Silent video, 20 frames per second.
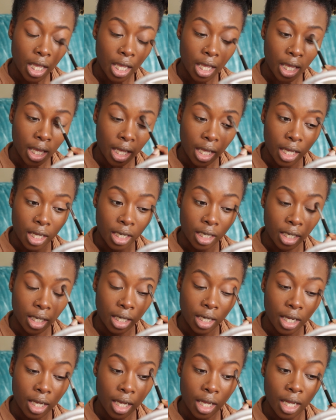
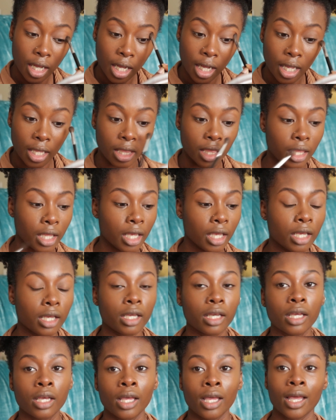and I
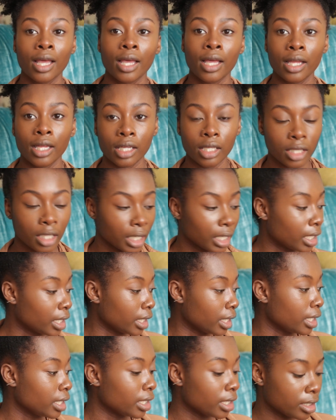think the
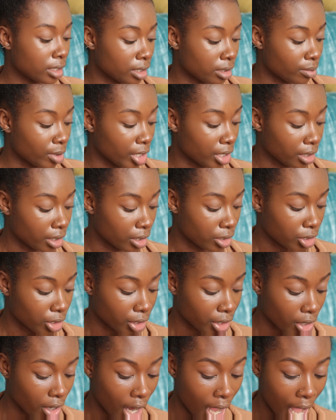key is to making sure
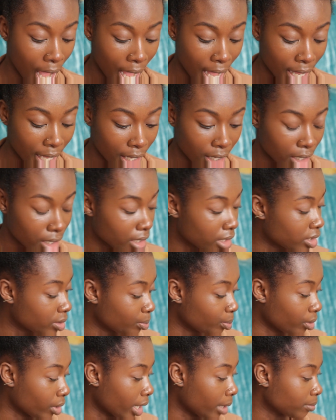your eye is
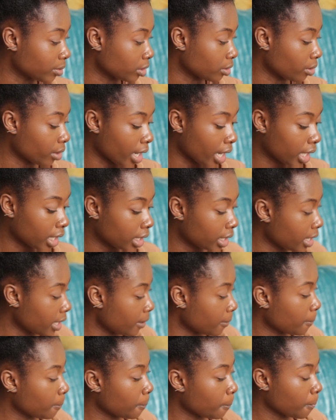prepped
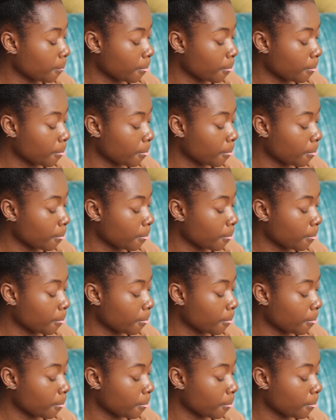correctly.